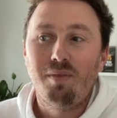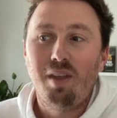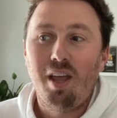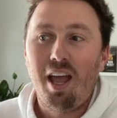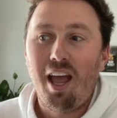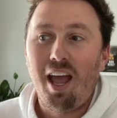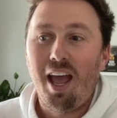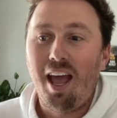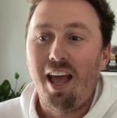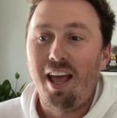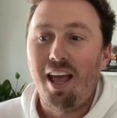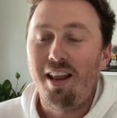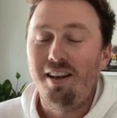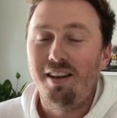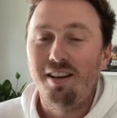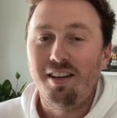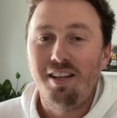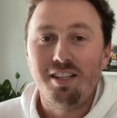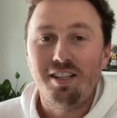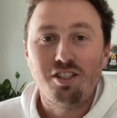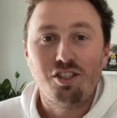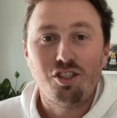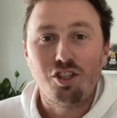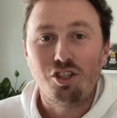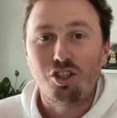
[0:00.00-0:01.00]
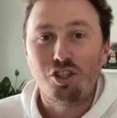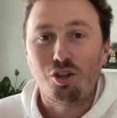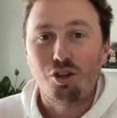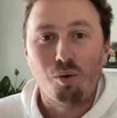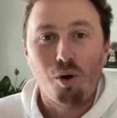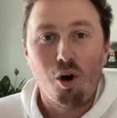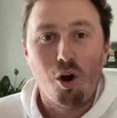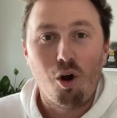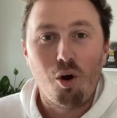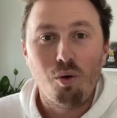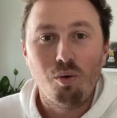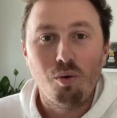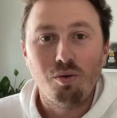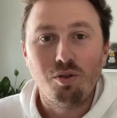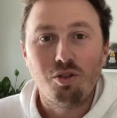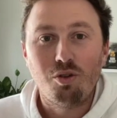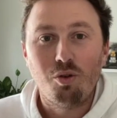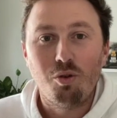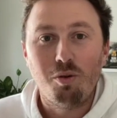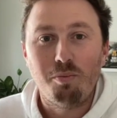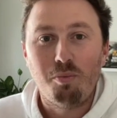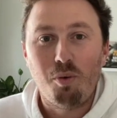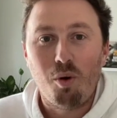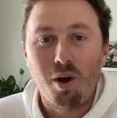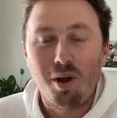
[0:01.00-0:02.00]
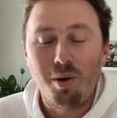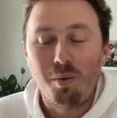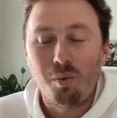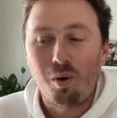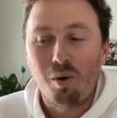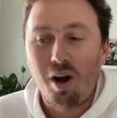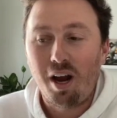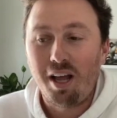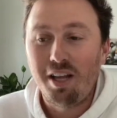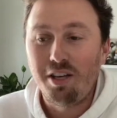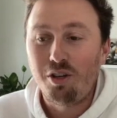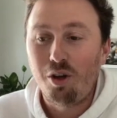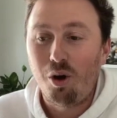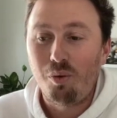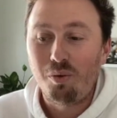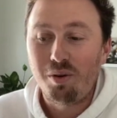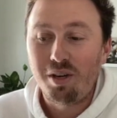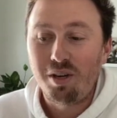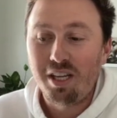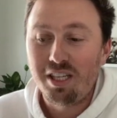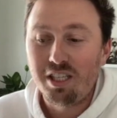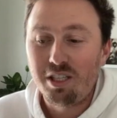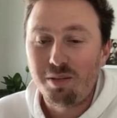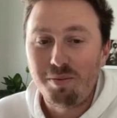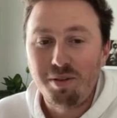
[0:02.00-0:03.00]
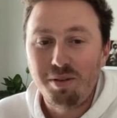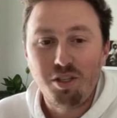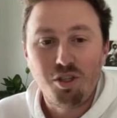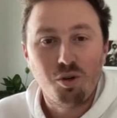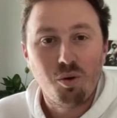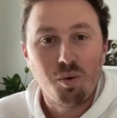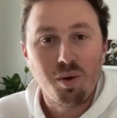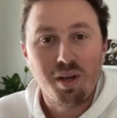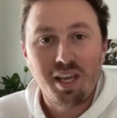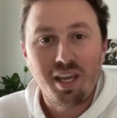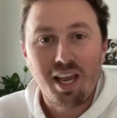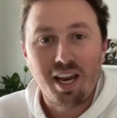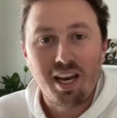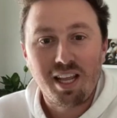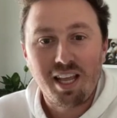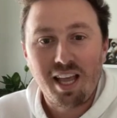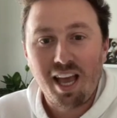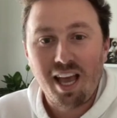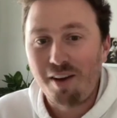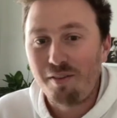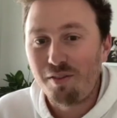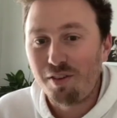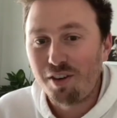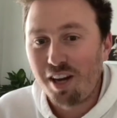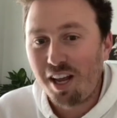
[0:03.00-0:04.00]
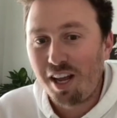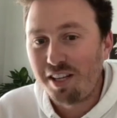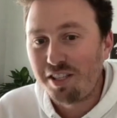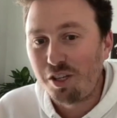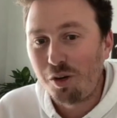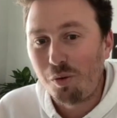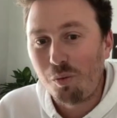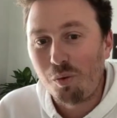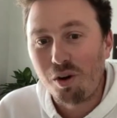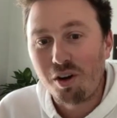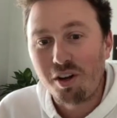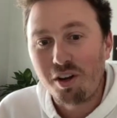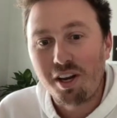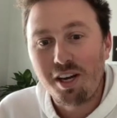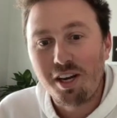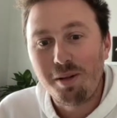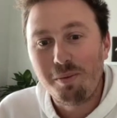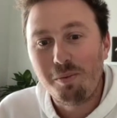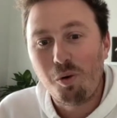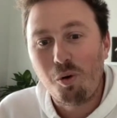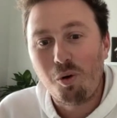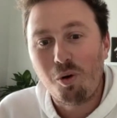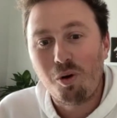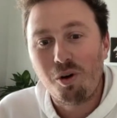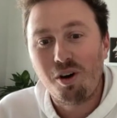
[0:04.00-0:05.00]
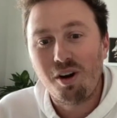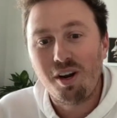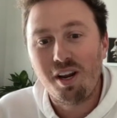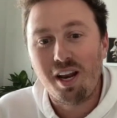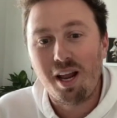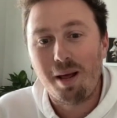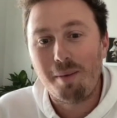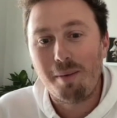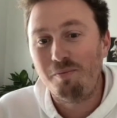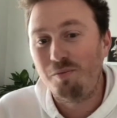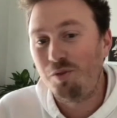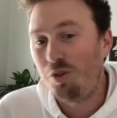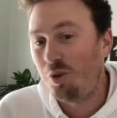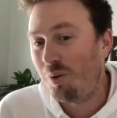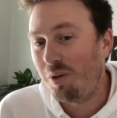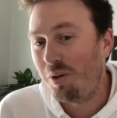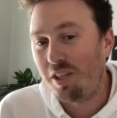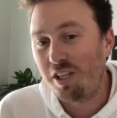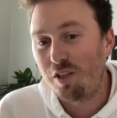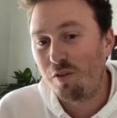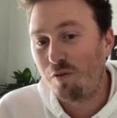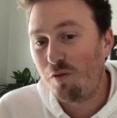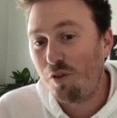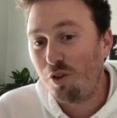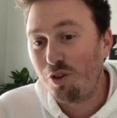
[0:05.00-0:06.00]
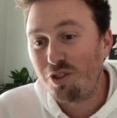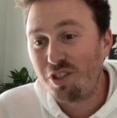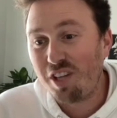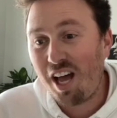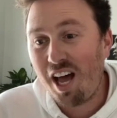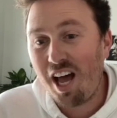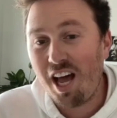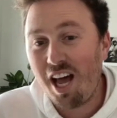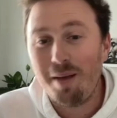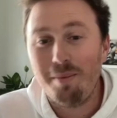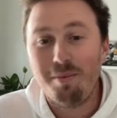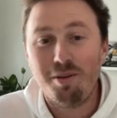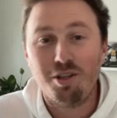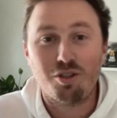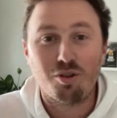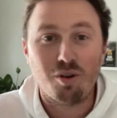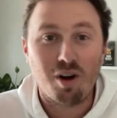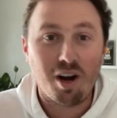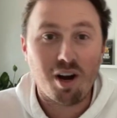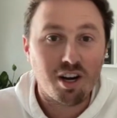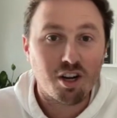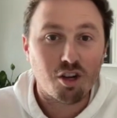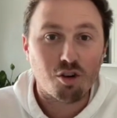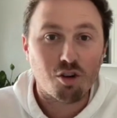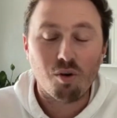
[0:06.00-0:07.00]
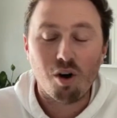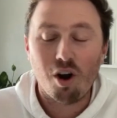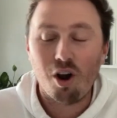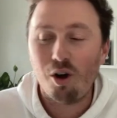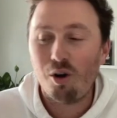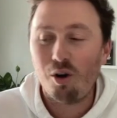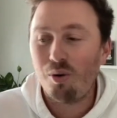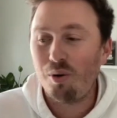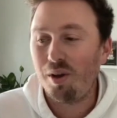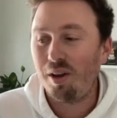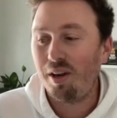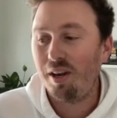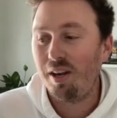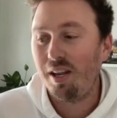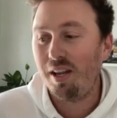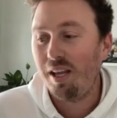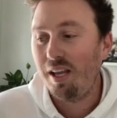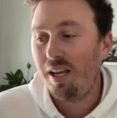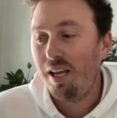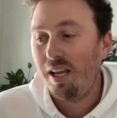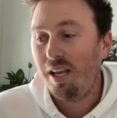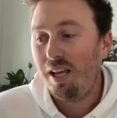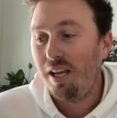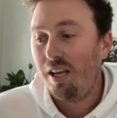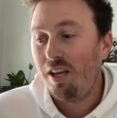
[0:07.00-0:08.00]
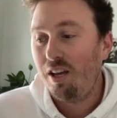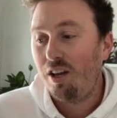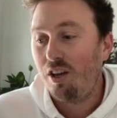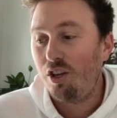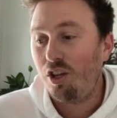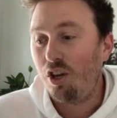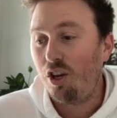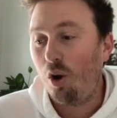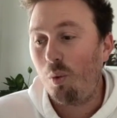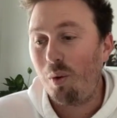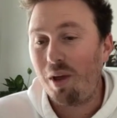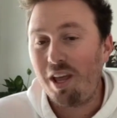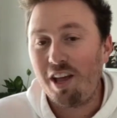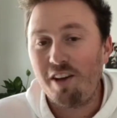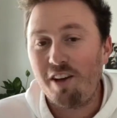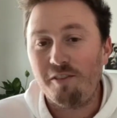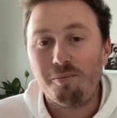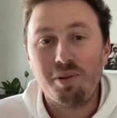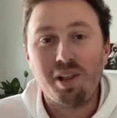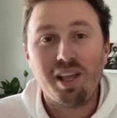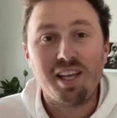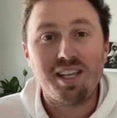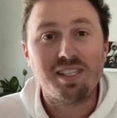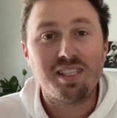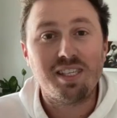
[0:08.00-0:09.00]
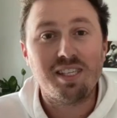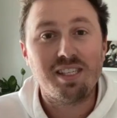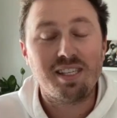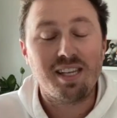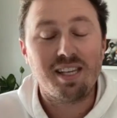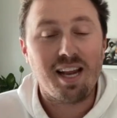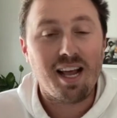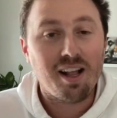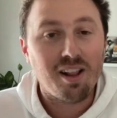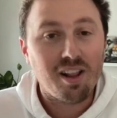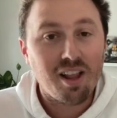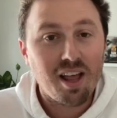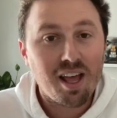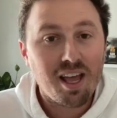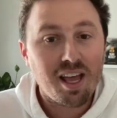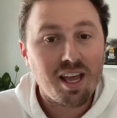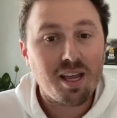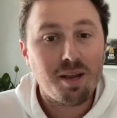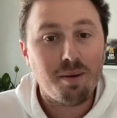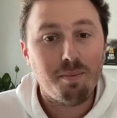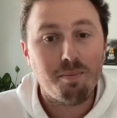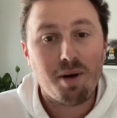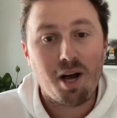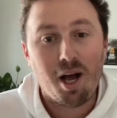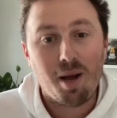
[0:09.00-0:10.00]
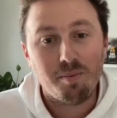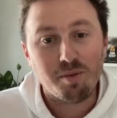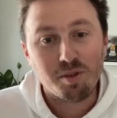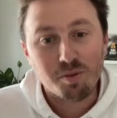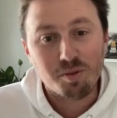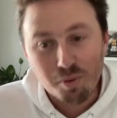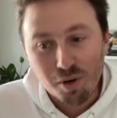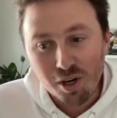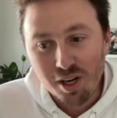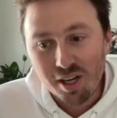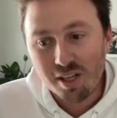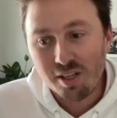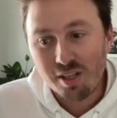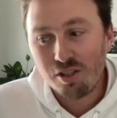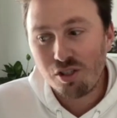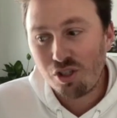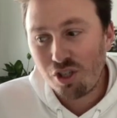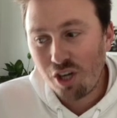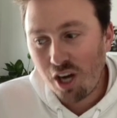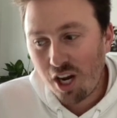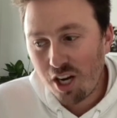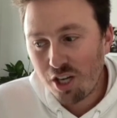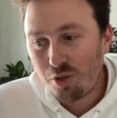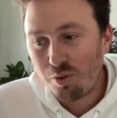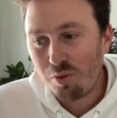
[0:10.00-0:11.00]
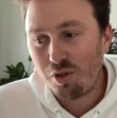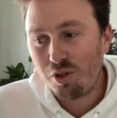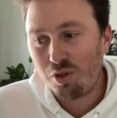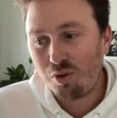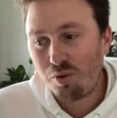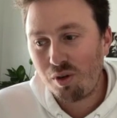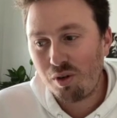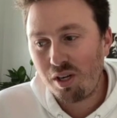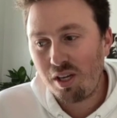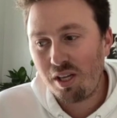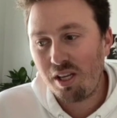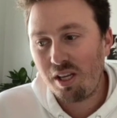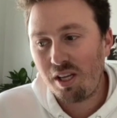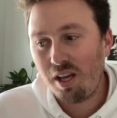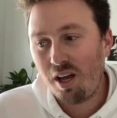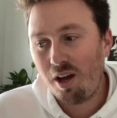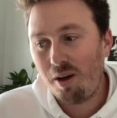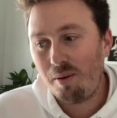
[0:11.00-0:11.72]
And it's just grown to a point where I don't need to be doing any advertising work anymore. And I'm doing this full time and trying to grow. And, we have places in LA and Palm Springs, Joshua Tree.